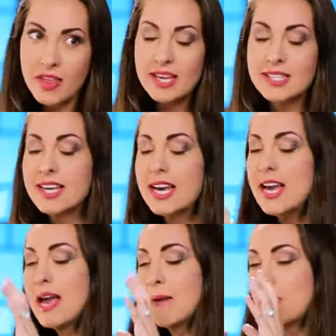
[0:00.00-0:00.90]
things.
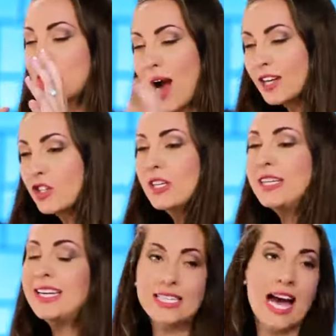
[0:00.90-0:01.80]
But you actually
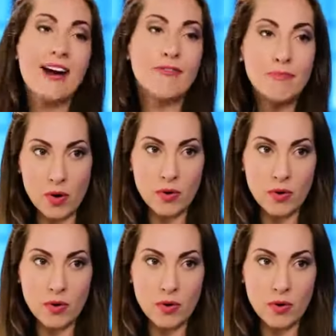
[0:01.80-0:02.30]
need to have